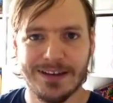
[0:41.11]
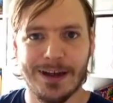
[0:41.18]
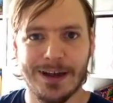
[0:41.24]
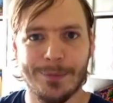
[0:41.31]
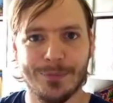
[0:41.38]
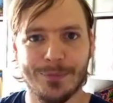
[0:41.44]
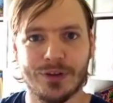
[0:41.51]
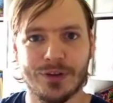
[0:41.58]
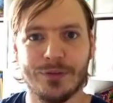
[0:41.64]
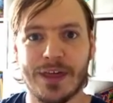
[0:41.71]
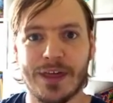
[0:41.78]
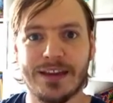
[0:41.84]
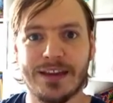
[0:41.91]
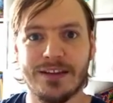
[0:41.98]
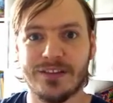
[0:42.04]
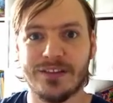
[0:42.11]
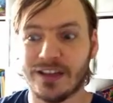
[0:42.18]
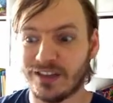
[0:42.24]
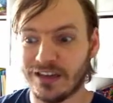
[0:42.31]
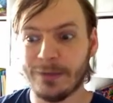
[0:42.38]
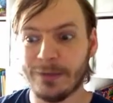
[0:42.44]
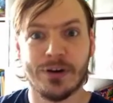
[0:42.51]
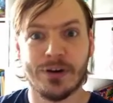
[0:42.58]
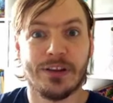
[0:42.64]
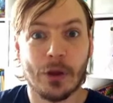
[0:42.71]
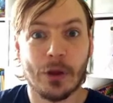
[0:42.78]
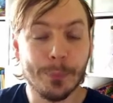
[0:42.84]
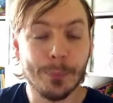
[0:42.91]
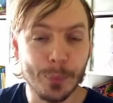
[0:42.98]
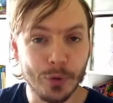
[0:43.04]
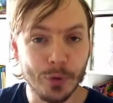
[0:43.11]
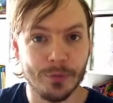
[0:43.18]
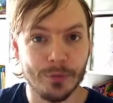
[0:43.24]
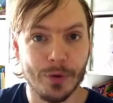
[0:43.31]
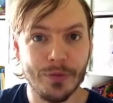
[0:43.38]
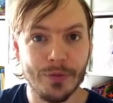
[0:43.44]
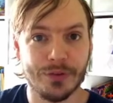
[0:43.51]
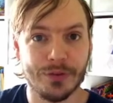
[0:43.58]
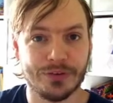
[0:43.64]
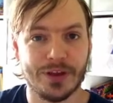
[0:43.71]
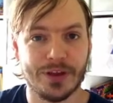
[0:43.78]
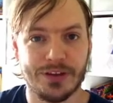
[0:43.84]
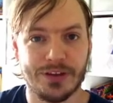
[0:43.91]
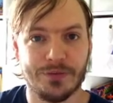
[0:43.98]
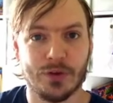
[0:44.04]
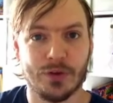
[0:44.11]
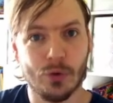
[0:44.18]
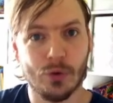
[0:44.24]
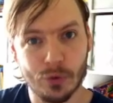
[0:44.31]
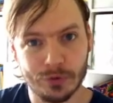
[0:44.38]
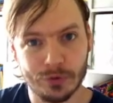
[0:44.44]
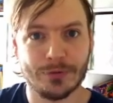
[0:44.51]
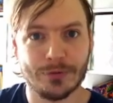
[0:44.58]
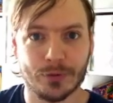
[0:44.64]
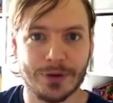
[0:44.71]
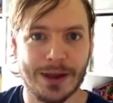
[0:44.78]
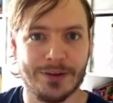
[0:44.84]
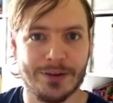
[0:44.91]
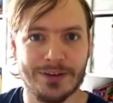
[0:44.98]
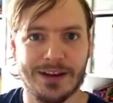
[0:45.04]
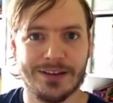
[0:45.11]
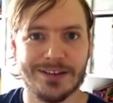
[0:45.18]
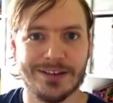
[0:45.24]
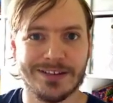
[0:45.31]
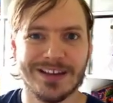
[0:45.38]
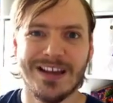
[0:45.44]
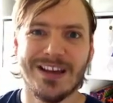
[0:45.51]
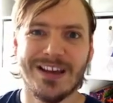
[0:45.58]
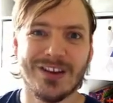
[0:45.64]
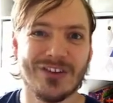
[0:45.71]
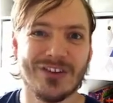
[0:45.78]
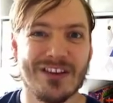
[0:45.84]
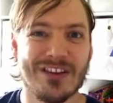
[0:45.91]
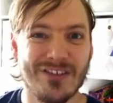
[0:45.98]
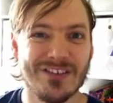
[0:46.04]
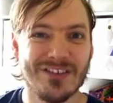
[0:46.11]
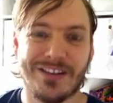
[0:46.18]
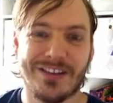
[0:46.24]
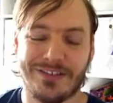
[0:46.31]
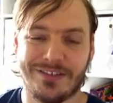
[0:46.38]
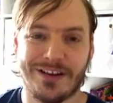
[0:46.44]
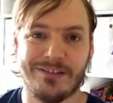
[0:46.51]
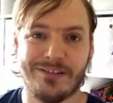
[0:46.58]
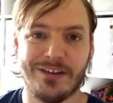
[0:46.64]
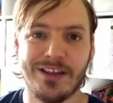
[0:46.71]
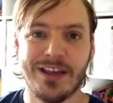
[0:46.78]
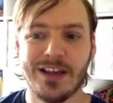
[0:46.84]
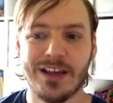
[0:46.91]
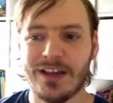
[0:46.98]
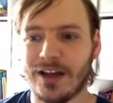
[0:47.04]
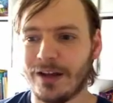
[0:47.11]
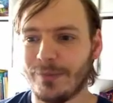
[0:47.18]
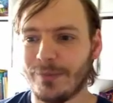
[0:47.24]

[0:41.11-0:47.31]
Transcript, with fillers: Um, so they, they deliberately don't put them on the scientific or graphical calculators because they're unnecessary uh,